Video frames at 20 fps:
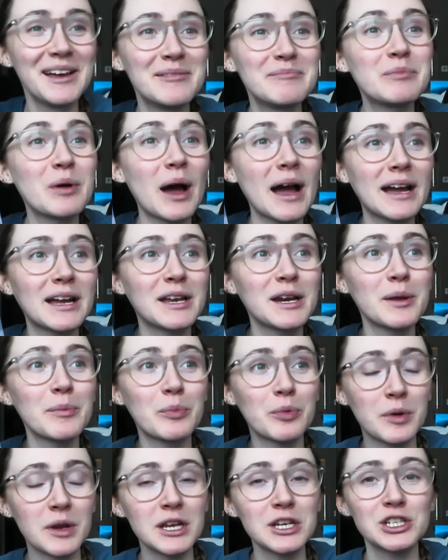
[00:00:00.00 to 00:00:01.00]
But I can
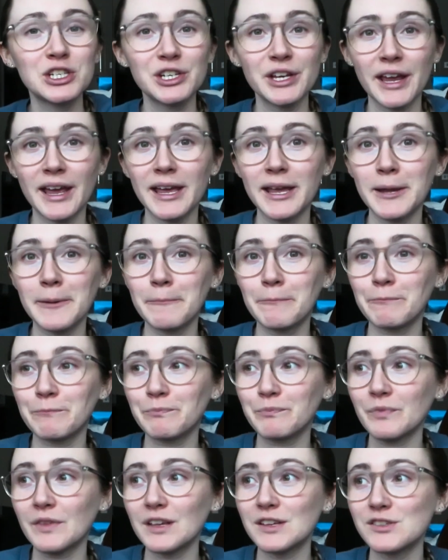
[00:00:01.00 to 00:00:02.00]
appreciate
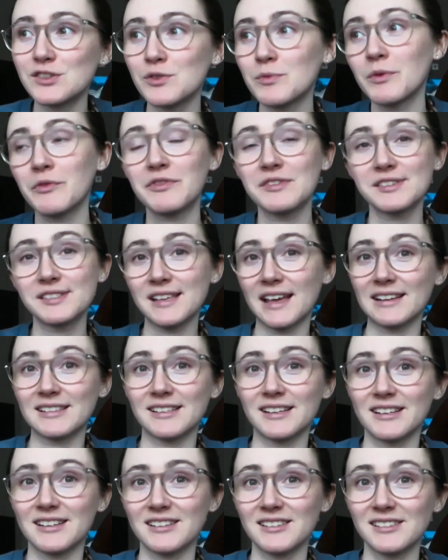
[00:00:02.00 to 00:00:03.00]
some of the
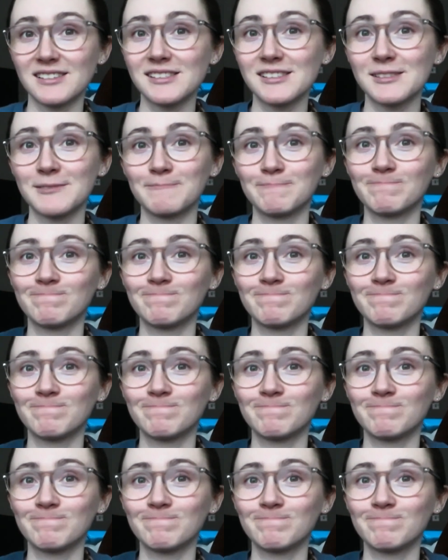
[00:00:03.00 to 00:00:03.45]
settings.